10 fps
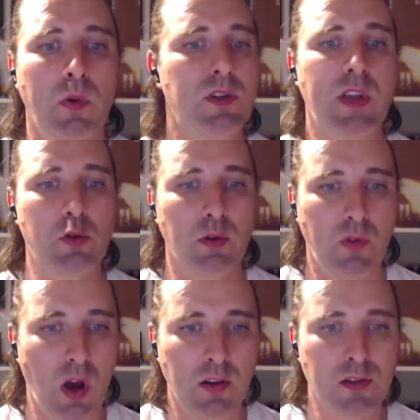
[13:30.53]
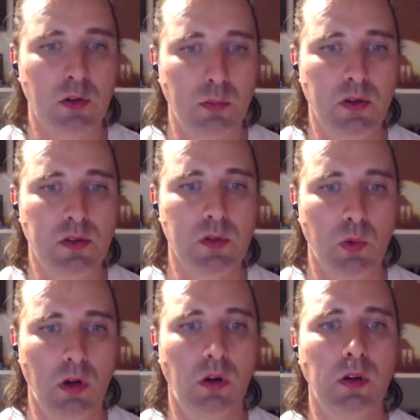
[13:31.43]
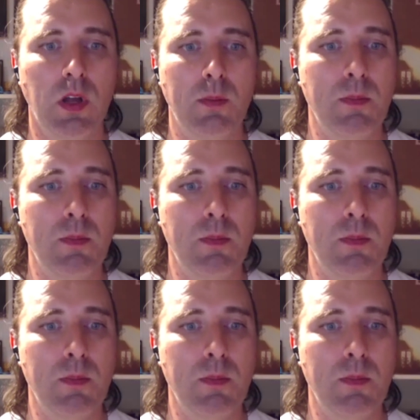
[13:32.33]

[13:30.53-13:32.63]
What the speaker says: with sexual violence or abuse as well